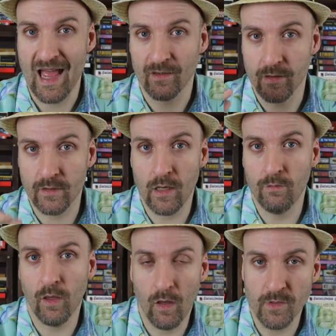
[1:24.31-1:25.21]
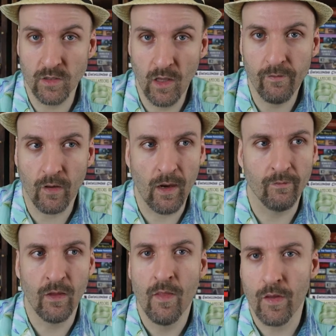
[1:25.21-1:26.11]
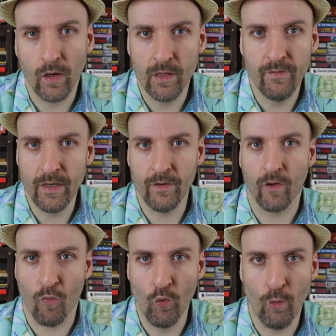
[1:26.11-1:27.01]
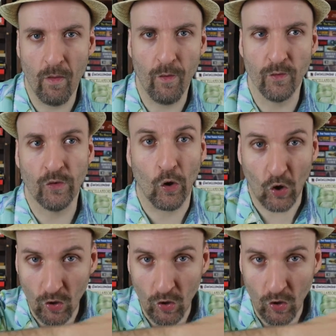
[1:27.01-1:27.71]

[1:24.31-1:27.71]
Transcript: at the same time as Lovecraft that aren't even in the Cthulhu mythos that are